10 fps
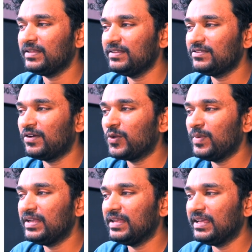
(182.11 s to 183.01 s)
This
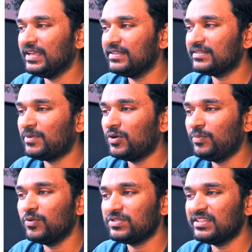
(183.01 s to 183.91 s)
document is about
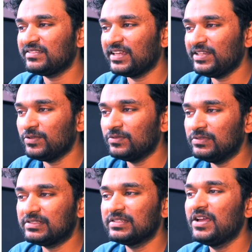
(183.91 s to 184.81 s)
posting
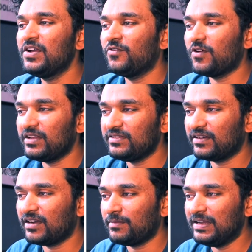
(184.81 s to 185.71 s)
schedules for
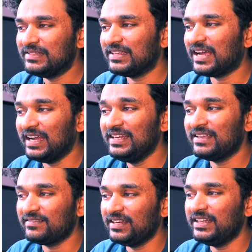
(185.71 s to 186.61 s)
Instagram Reels and
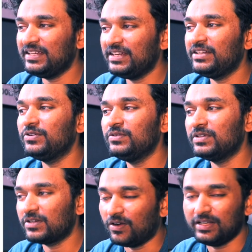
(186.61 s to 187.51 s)
ideas related to
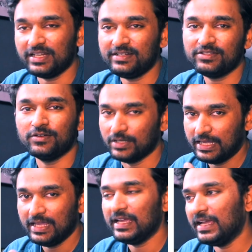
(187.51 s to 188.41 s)
the content. So
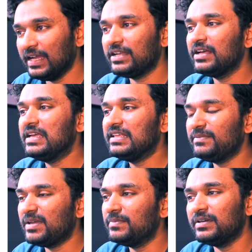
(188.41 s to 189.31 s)
it
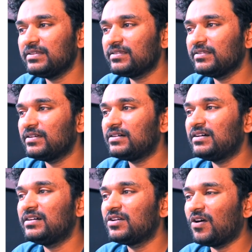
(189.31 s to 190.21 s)
remembers
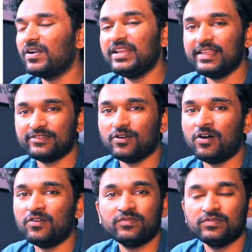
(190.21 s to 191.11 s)
the context
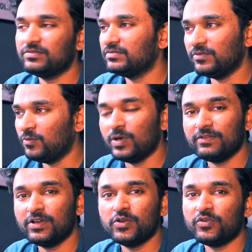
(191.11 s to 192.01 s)
of
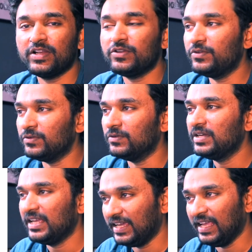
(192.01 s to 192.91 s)
whatever you're trying to do
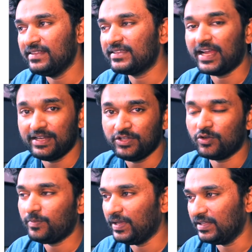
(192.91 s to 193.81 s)
inside
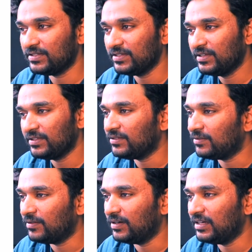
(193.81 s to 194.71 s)
your page.
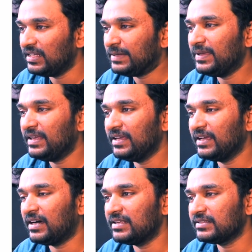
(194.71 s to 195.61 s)
So let me
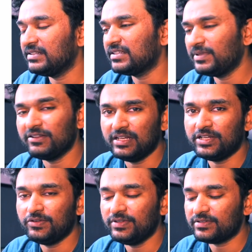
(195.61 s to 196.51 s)
ask it something
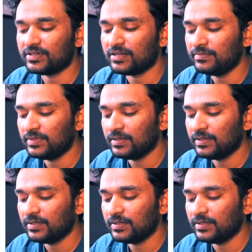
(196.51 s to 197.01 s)
related to Instagram.